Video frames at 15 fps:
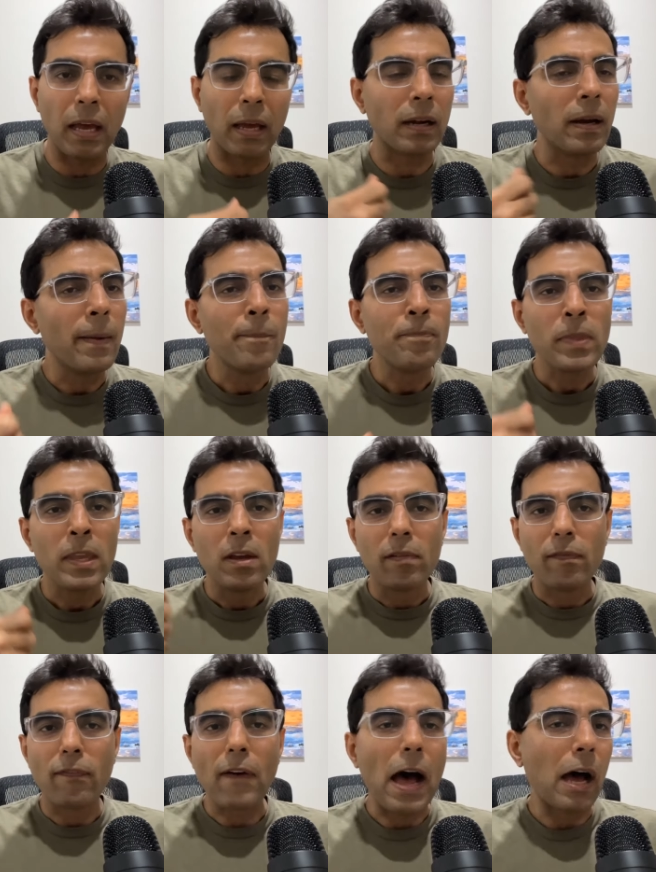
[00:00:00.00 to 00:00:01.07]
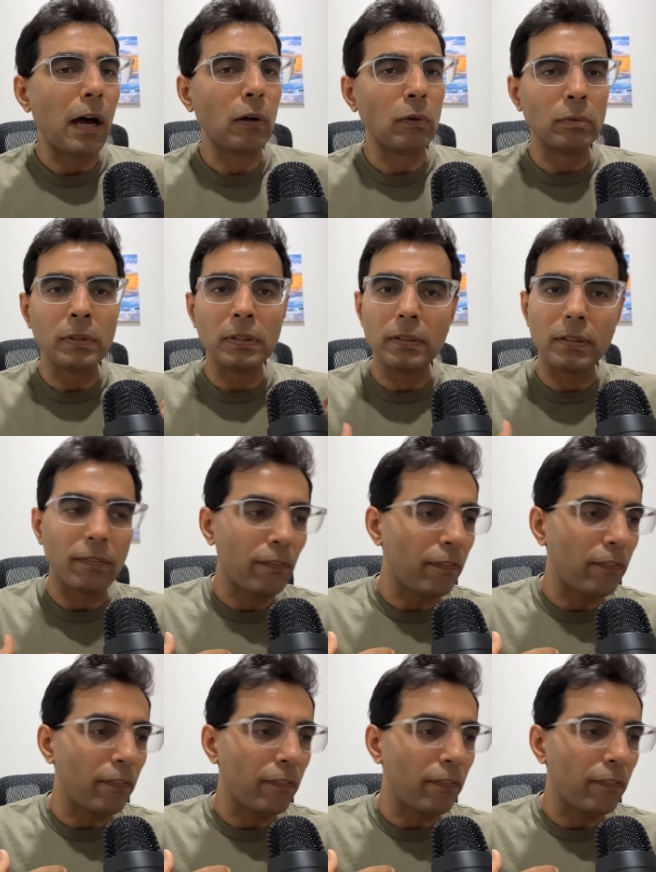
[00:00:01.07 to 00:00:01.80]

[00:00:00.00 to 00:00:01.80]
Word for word: are found the,